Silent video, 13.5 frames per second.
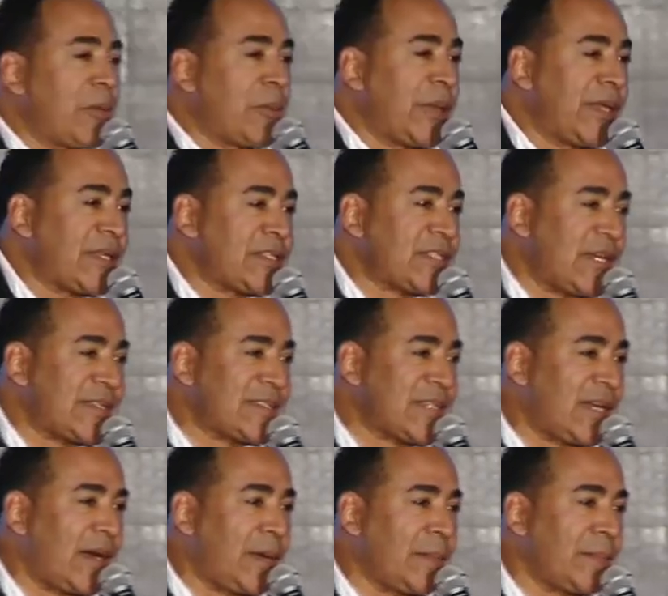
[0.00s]
to me and he says,
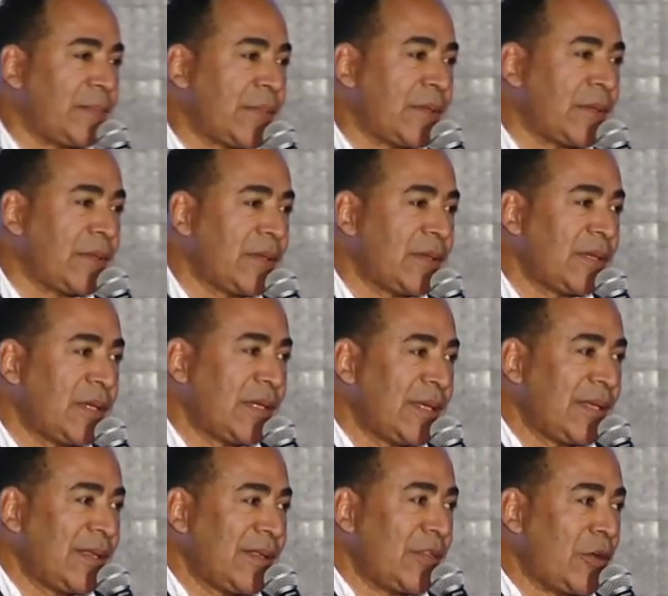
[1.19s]

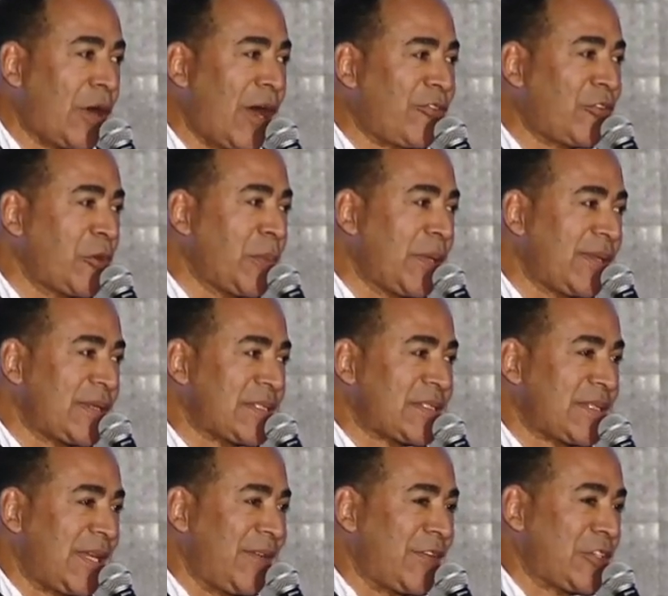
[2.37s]
they're offering me this
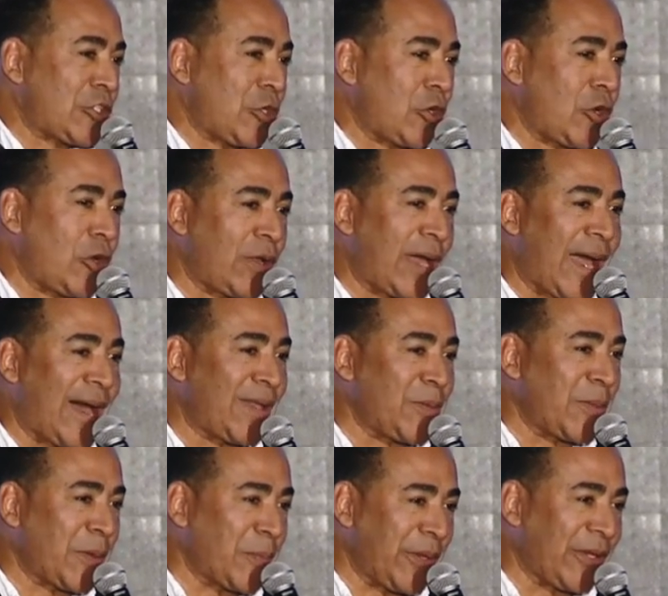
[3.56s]
TV show called Ally
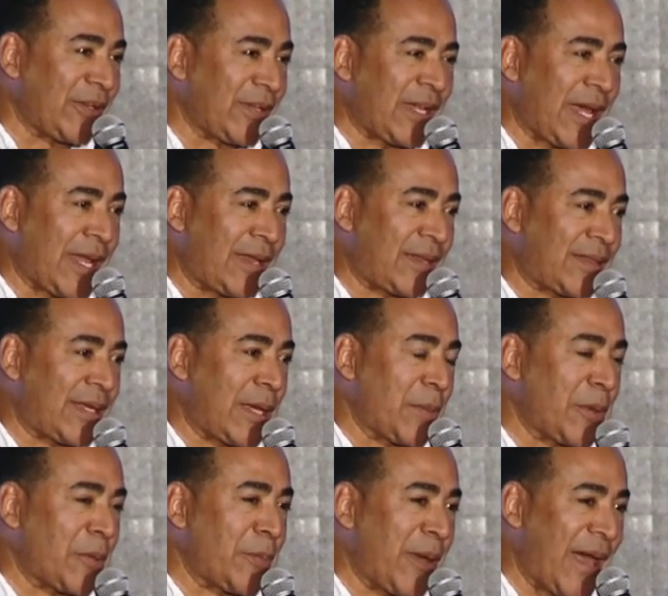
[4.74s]
McBeal, and I think I'm
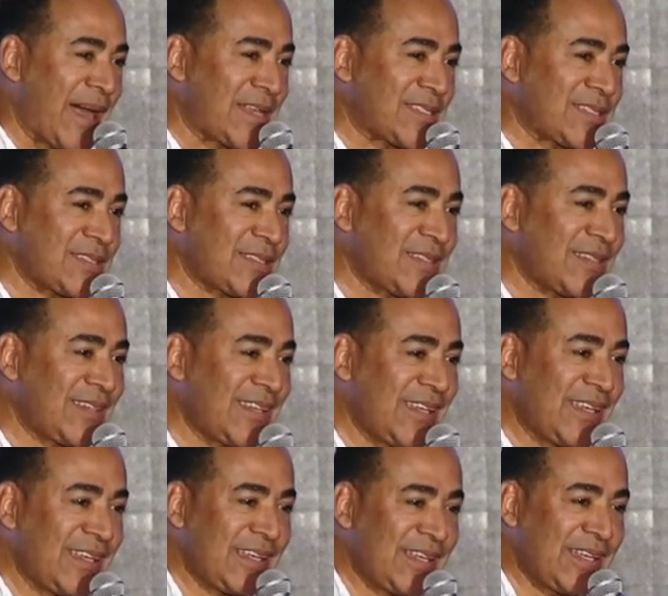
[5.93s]
going to pass.
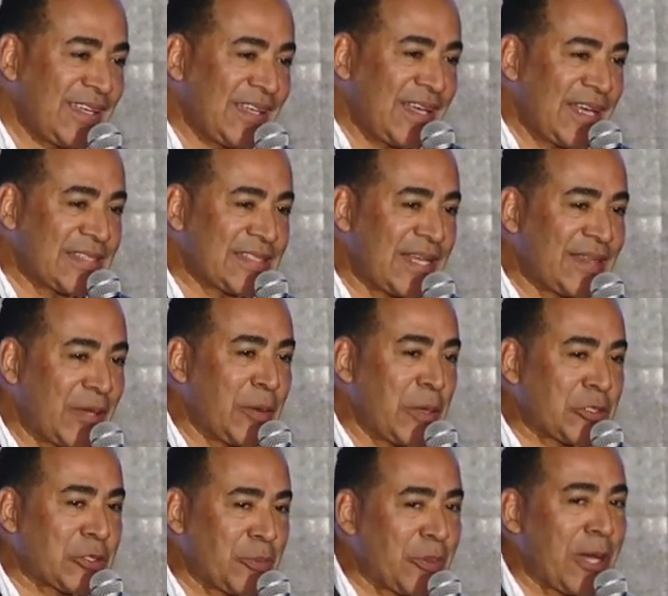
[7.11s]
I said, I think we
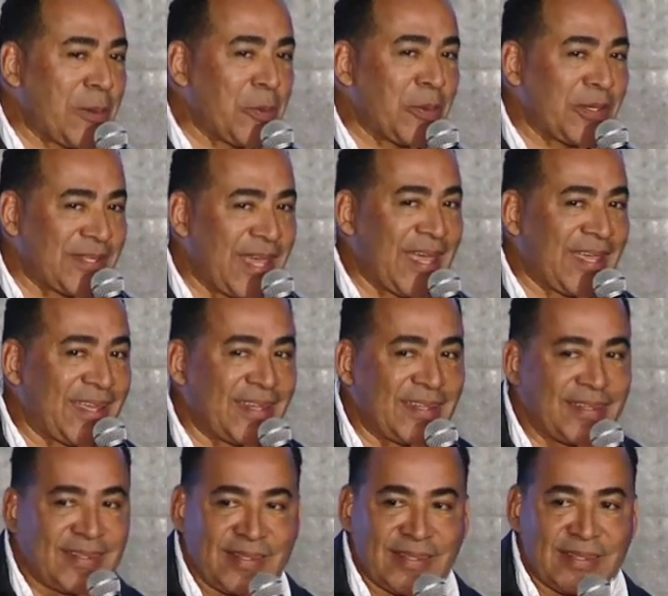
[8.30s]
should probably take it
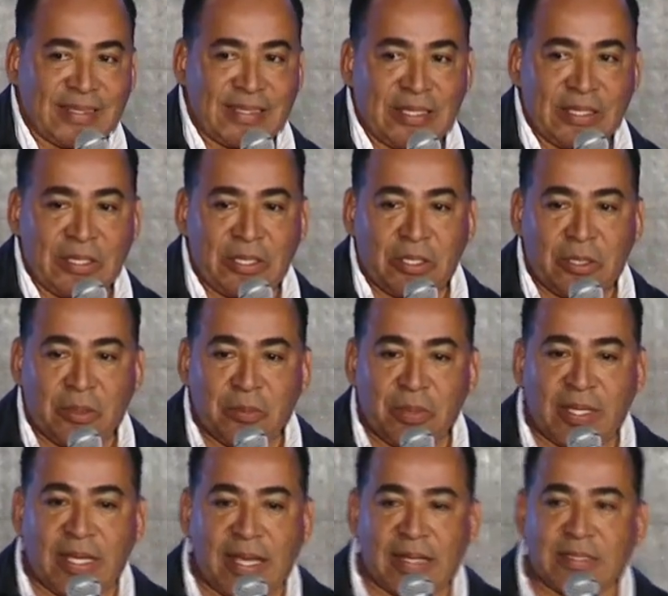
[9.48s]

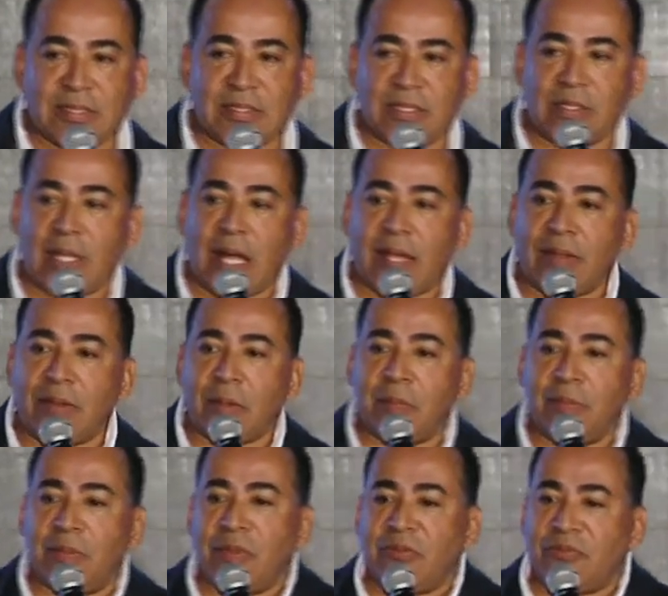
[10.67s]
because a lot of
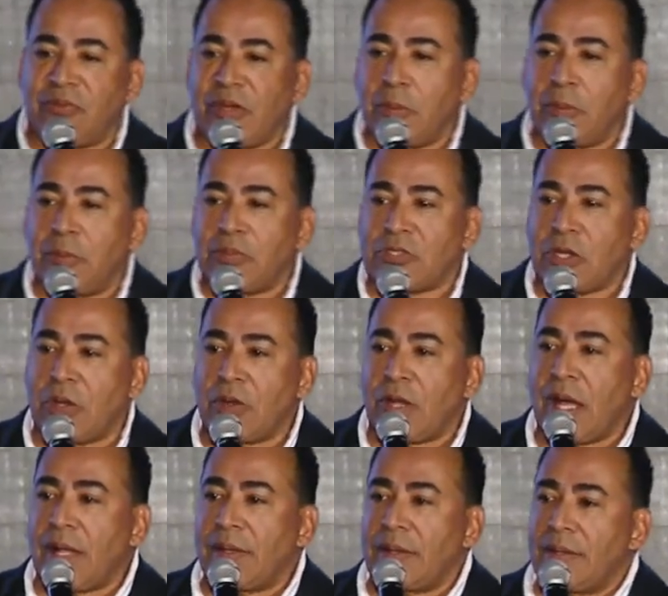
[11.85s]
the films are
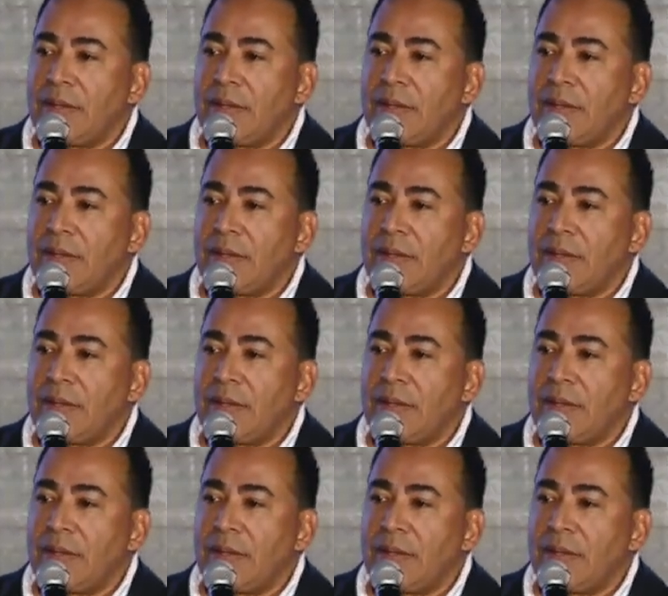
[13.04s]
not